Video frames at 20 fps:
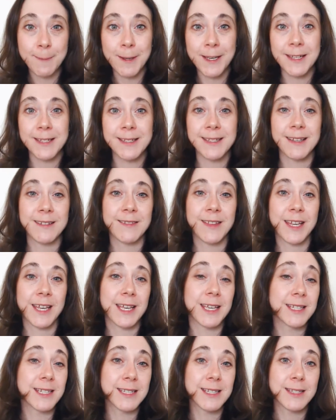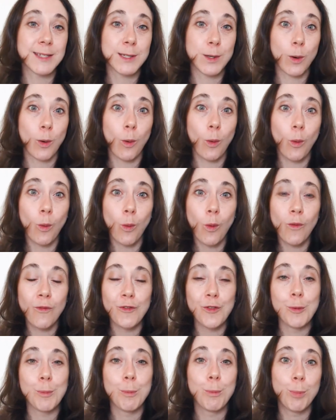because they think it's this
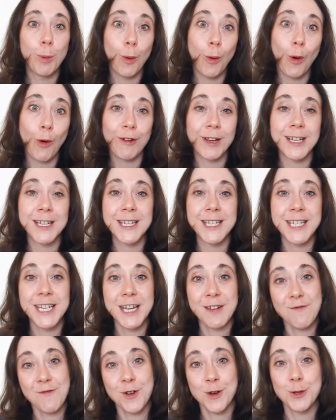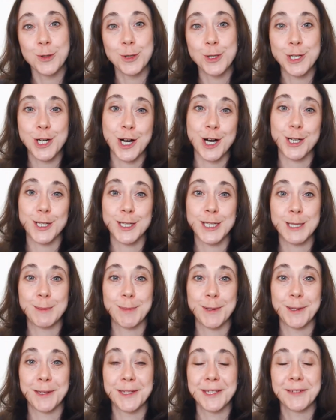awful, boring, difficult task,
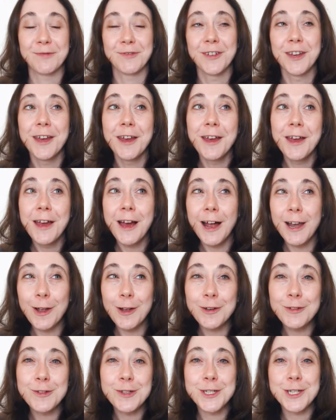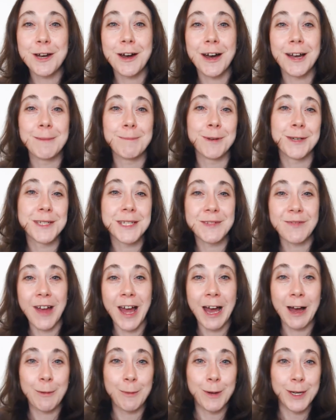because of a lot of the time, because of
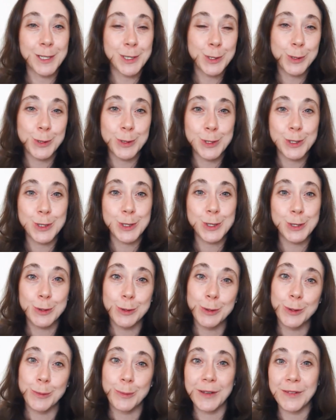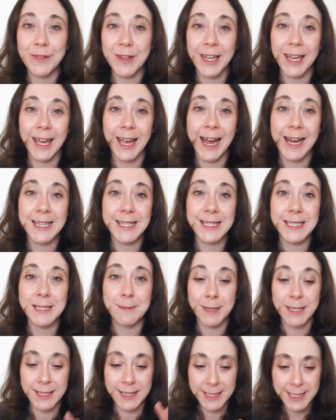how we're taught at school, we think it has to
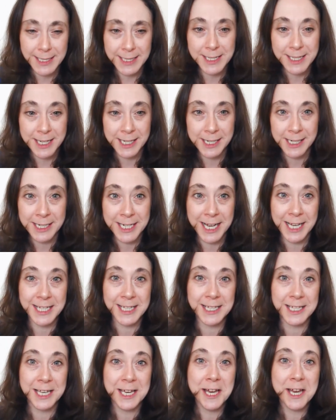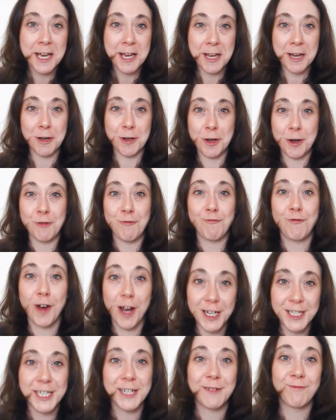be sitting at the desk,
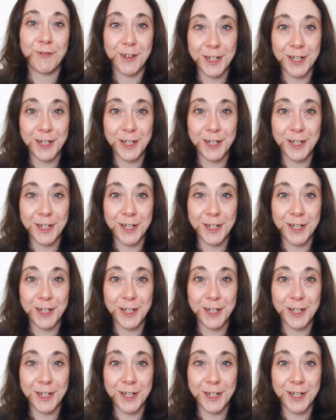writing,